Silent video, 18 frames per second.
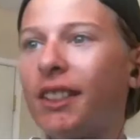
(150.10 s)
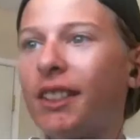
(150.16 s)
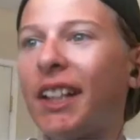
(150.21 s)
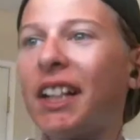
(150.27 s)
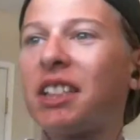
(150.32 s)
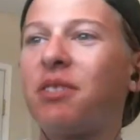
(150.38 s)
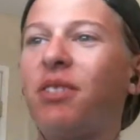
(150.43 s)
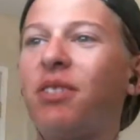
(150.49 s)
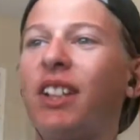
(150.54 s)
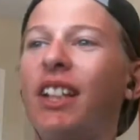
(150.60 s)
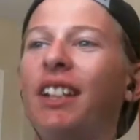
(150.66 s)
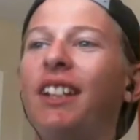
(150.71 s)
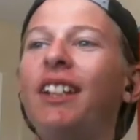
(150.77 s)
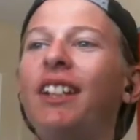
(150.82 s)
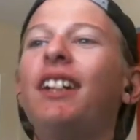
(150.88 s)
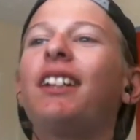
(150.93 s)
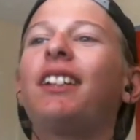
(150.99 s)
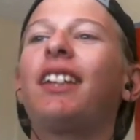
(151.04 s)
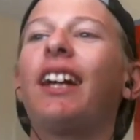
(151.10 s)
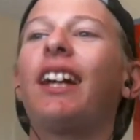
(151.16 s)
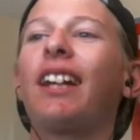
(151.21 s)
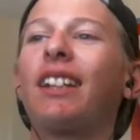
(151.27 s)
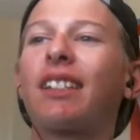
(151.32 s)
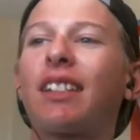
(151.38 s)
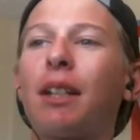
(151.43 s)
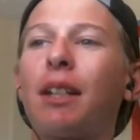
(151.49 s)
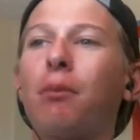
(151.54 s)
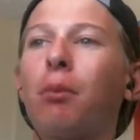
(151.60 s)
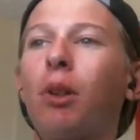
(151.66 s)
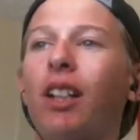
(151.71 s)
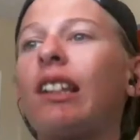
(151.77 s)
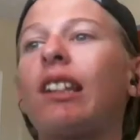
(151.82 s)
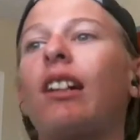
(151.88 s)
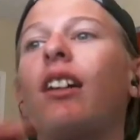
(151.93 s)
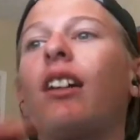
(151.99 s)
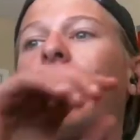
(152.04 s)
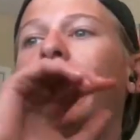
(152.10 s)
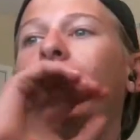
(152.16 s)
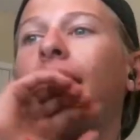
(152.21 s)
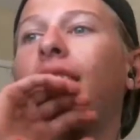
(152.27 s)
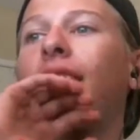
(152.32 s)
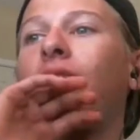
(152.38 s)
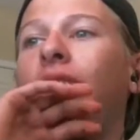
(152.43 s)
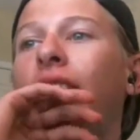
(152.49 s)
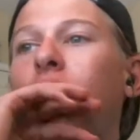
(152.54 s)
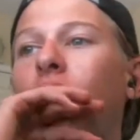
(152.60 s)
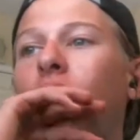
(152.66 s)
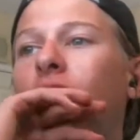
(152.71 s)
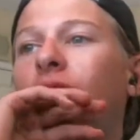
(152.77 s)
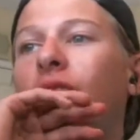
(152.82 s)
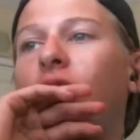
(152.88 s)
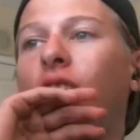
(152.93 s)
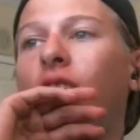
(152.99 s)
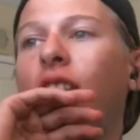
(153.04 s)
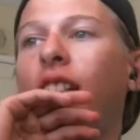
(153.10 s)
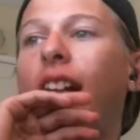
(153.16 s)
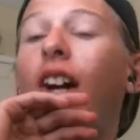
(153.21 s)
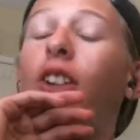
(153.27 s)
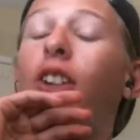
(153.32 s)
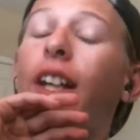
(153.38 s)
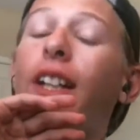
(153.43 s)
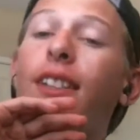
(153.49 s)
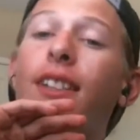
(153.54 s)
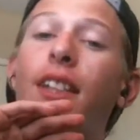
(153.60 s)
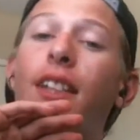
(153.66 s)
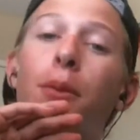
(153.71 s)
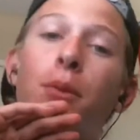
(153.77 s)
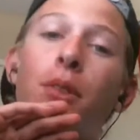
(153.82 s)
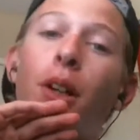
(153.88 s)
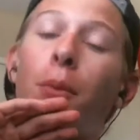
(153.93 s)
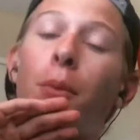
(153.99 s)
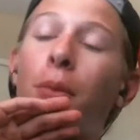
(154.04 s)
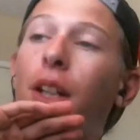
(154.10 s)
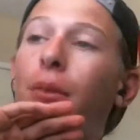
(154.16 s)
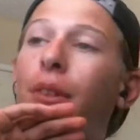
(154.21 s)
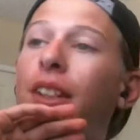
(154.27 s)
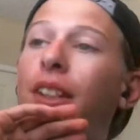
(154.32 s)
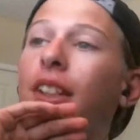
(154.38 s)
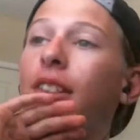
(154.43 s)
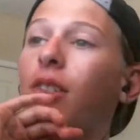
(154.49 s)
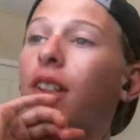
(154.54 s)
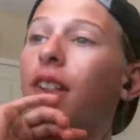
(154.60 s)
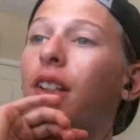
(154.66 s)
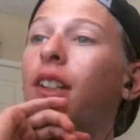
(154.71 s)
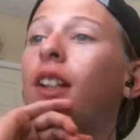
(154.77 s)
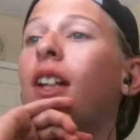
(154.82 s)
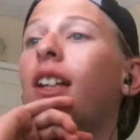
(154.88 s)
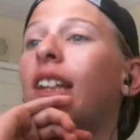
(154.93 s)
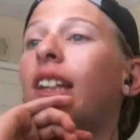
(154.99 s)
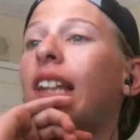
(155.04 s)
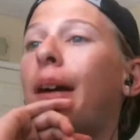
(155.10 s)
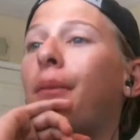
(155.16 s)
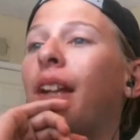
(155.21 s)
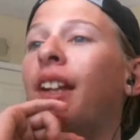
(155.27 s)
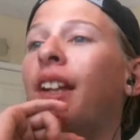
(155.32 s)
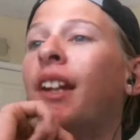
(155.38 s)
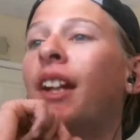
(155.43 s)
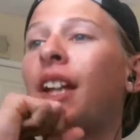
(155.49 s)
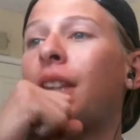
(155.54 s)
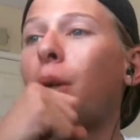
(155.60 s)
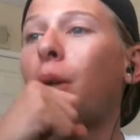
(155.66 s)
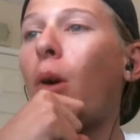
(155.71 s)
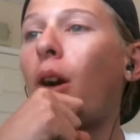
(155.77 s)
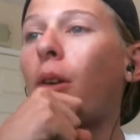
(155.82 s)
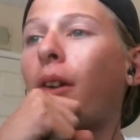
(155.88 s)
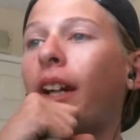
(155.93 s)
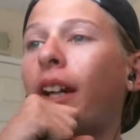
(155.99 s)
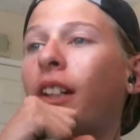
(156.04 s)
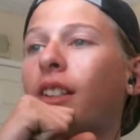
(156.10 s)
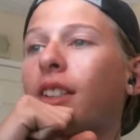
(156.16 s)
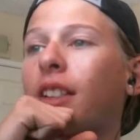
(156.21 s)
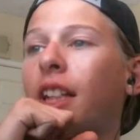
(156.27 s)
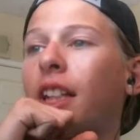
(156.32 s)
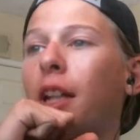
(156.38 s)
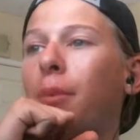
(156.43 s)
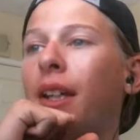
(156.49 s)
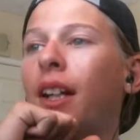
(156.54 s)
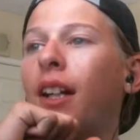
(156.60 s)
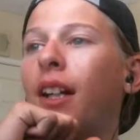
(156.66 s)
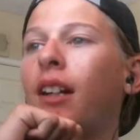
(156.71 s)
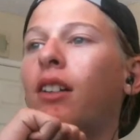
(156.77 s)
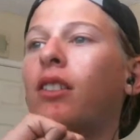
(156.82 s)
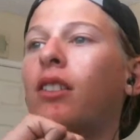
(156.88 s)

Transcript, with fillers: Nice vid. Thanks, Kimboy. Okay, so this one's actually an Outlast tip, so I'm gonna read this one. Lemon, the wall rider is gonna be a